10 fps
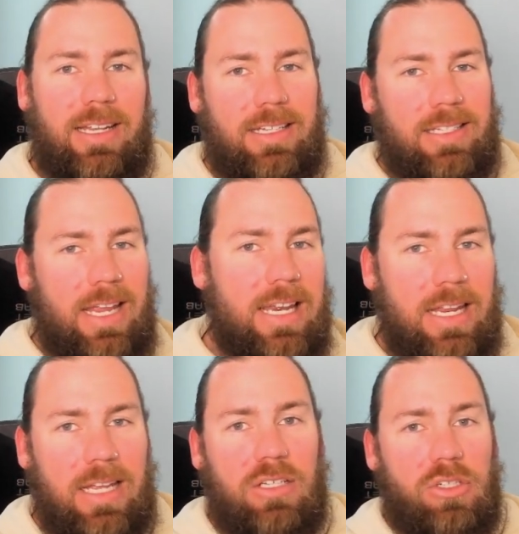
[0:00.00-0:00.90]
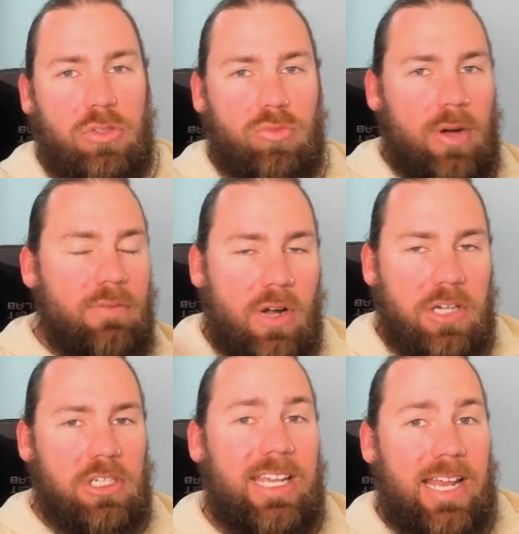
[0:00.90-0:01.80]
it is in here to just
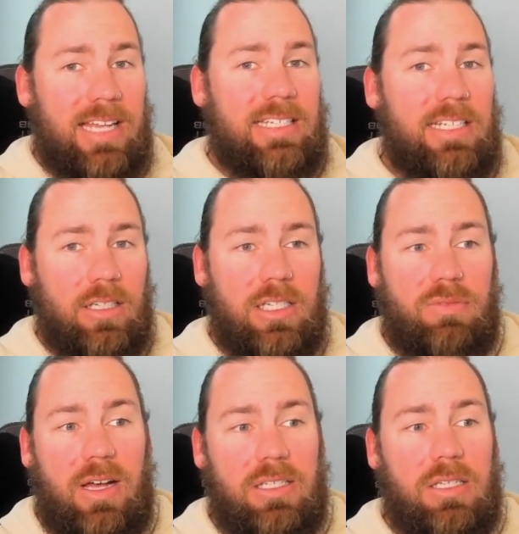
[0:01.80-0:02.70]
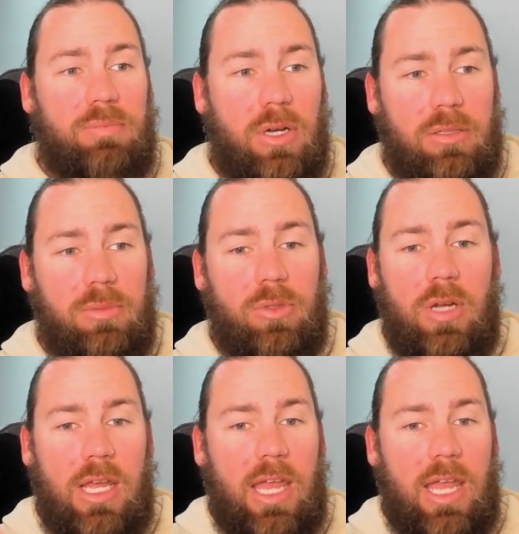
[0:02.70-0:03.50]
refresh and get that skill as fast as possible,